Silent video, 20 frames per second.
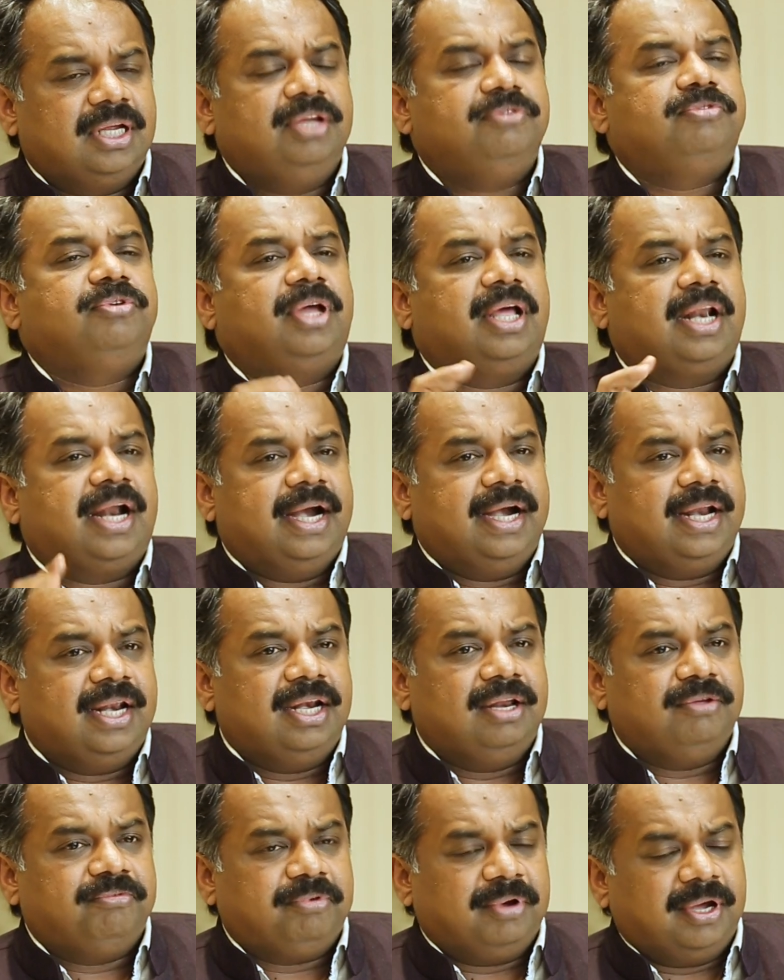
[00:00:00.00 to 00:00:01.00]
if you can
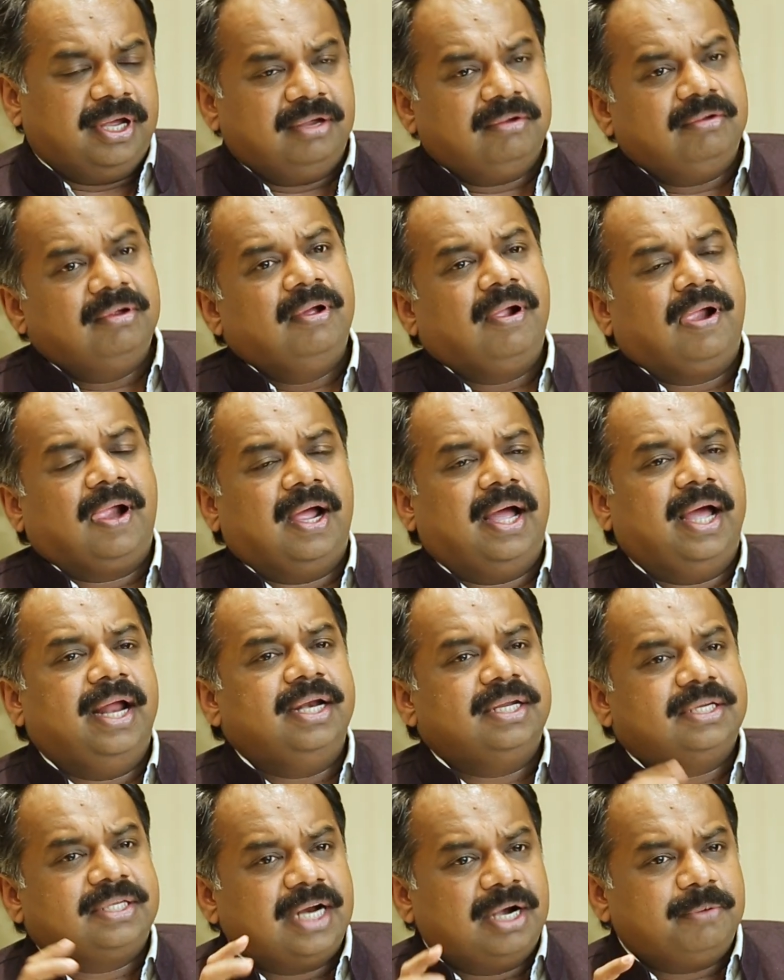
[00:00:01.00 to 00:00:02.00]
identify
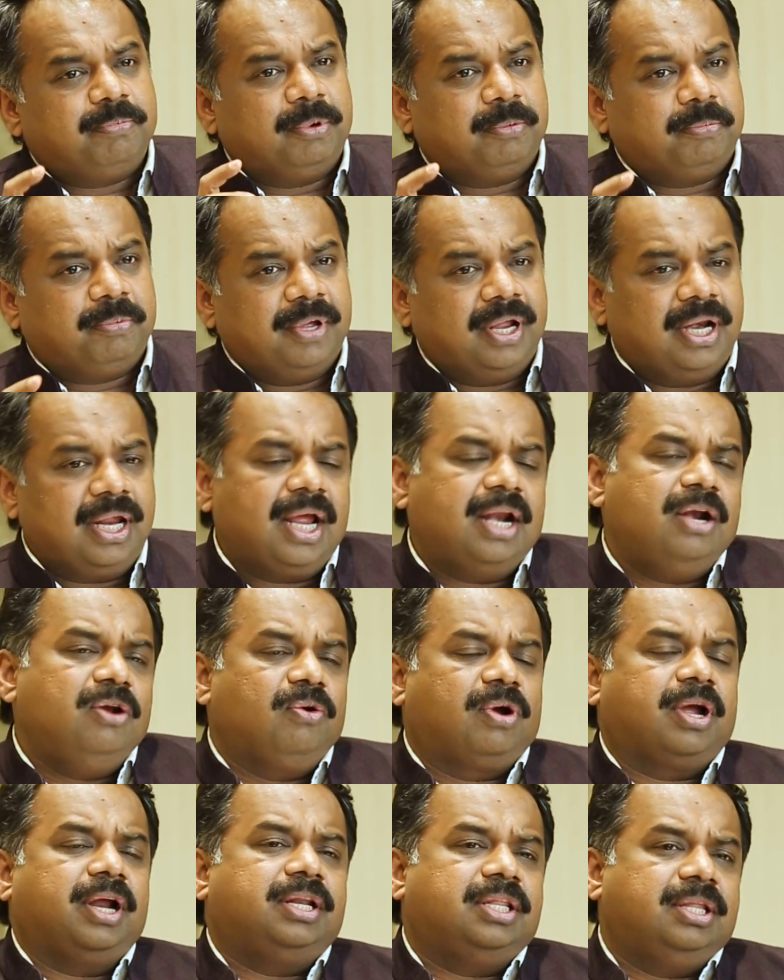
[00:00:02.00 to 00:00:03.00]
and start preparing and
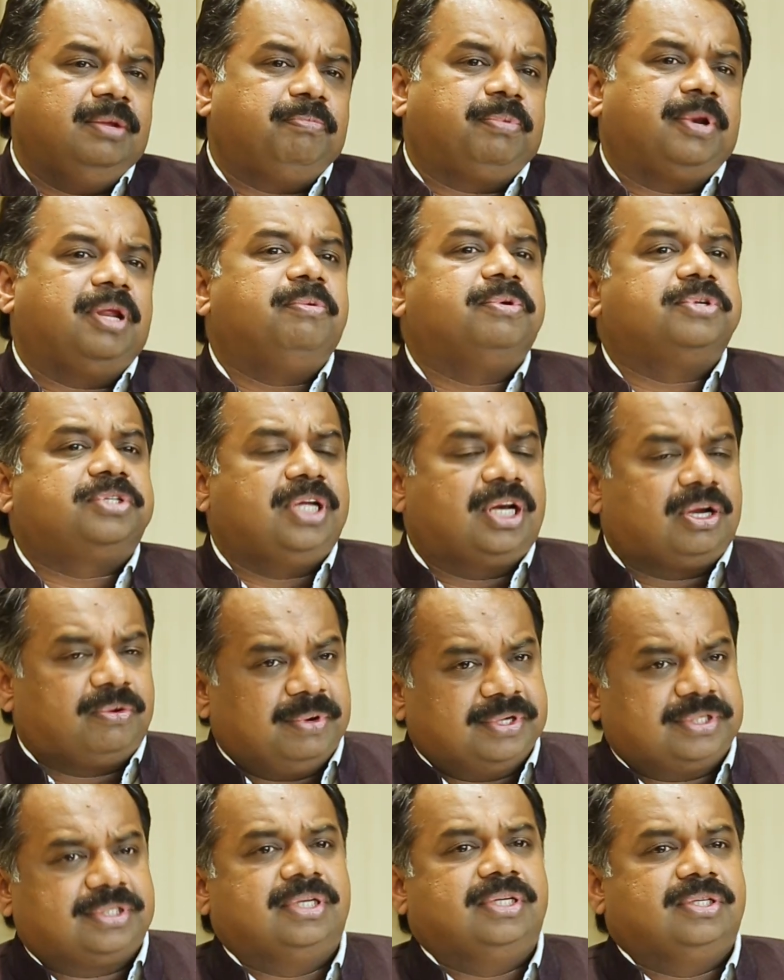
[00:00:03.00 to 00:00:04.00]
look at the previous year
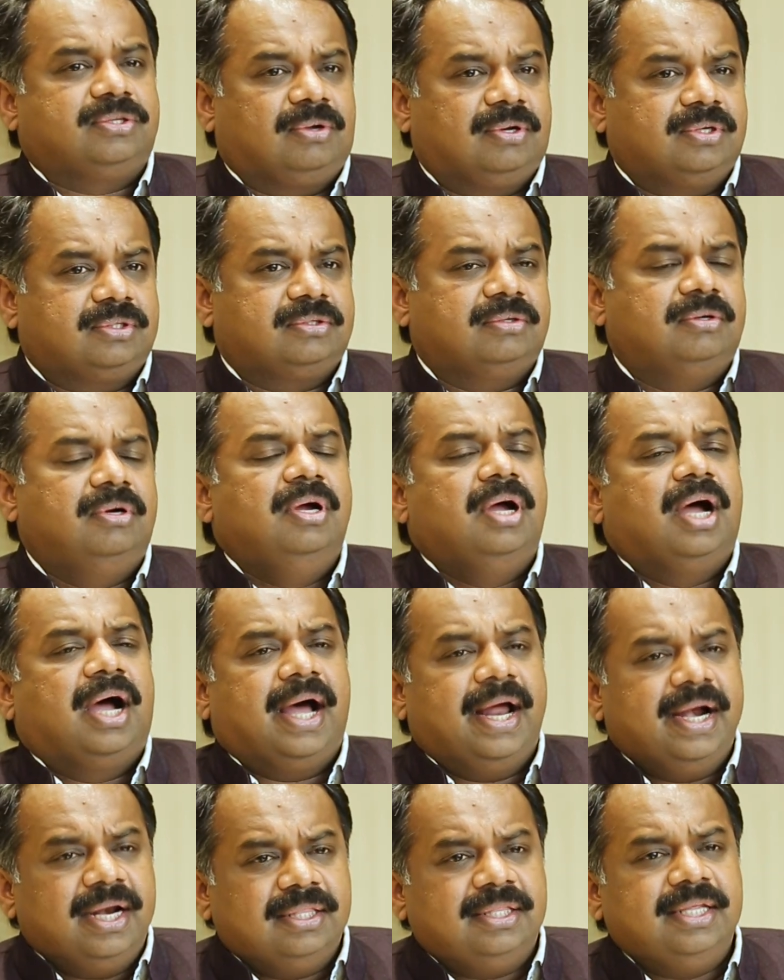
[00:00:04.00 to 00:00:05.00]
questions also.
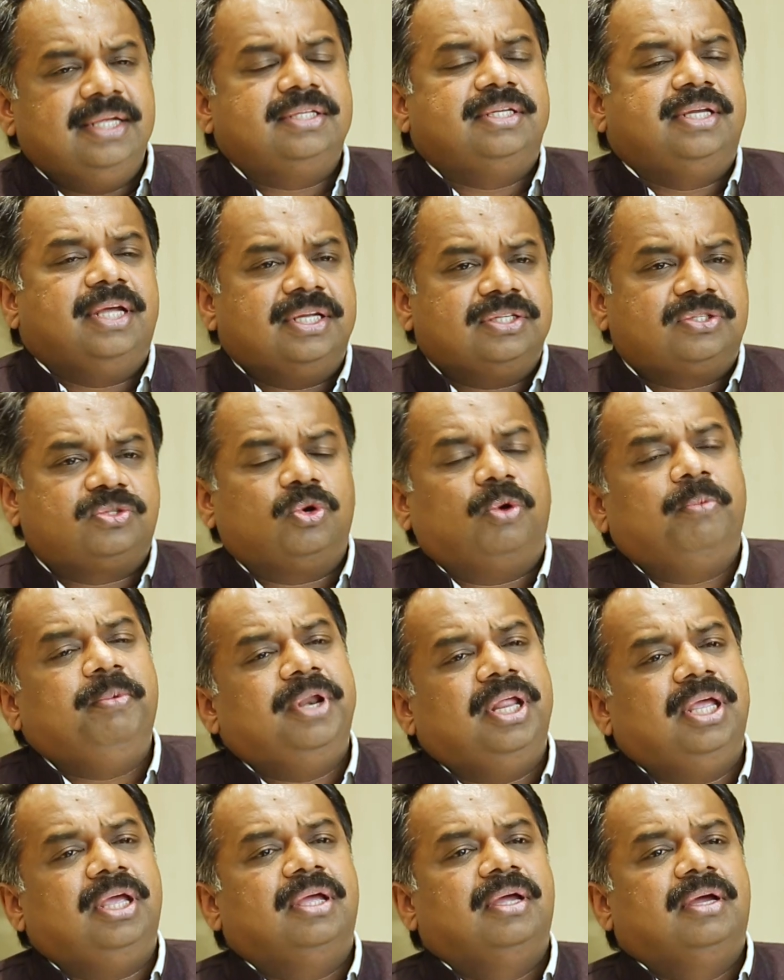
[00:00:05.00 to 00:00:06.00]
And these days so
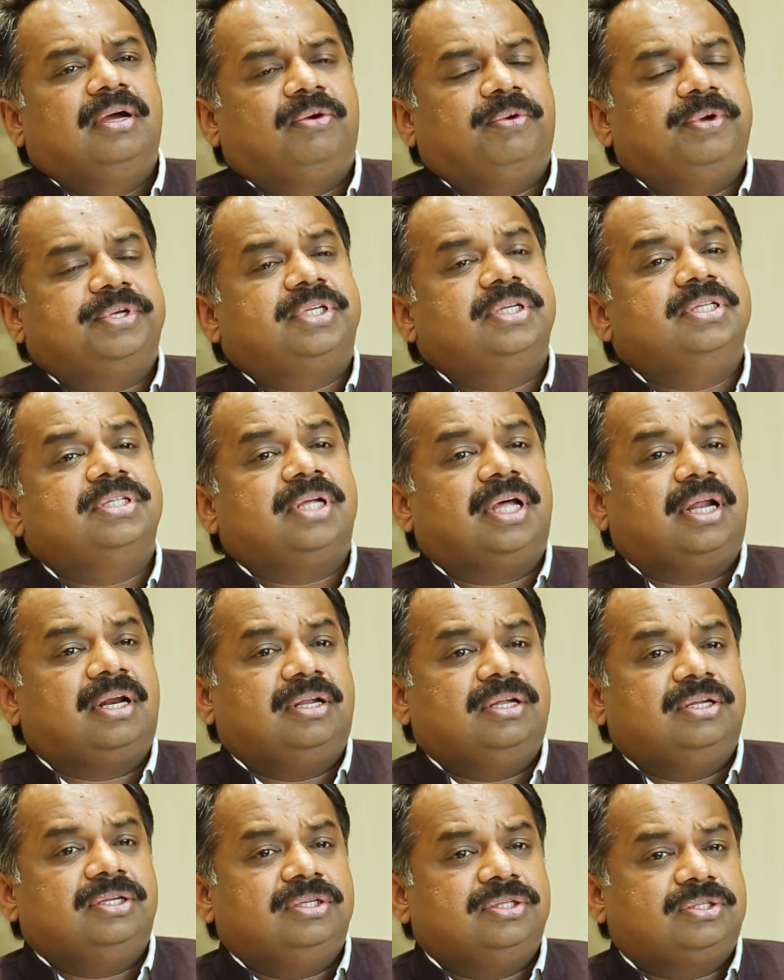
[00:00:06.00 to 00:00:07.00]
many questions
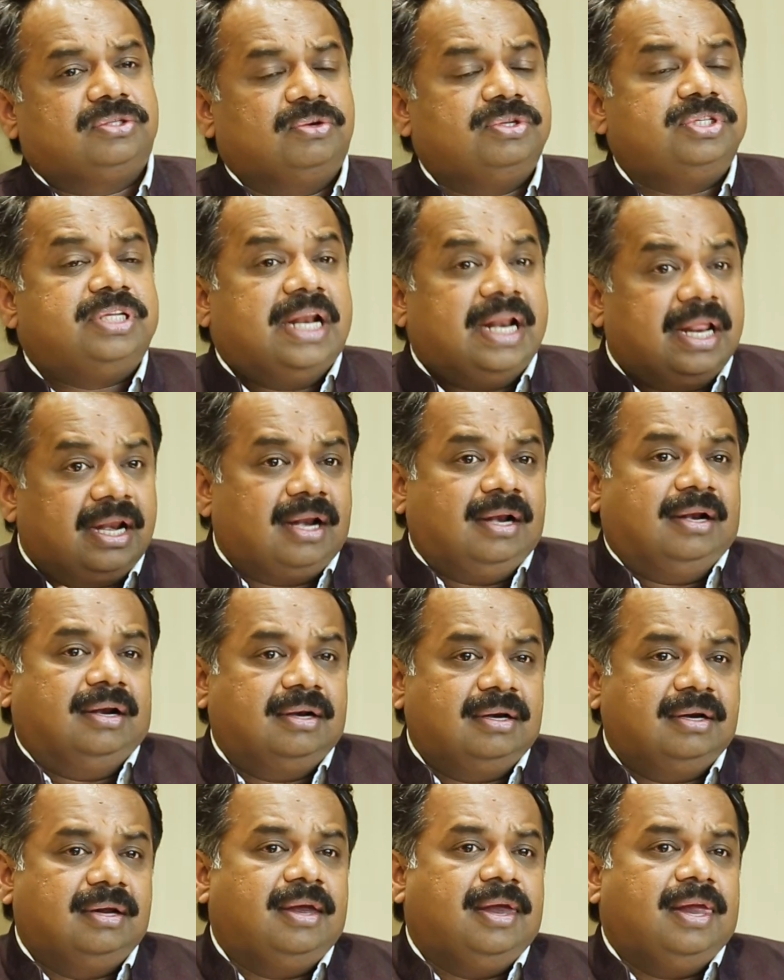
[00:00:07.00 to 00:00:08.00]
are so general.
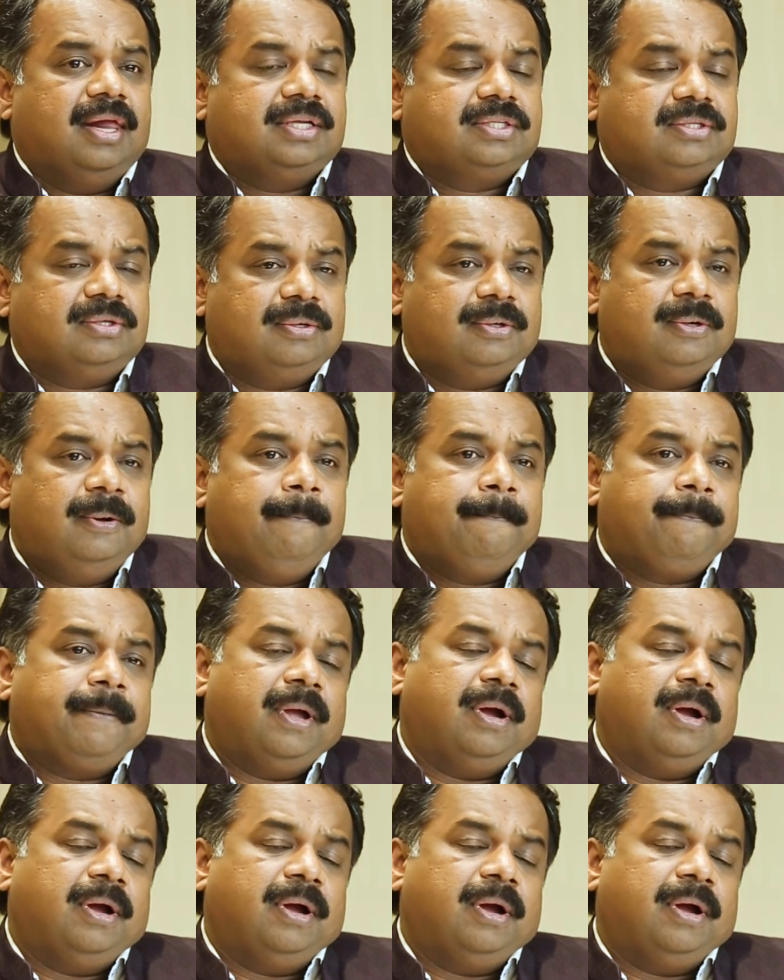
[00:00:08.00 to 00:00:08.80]
So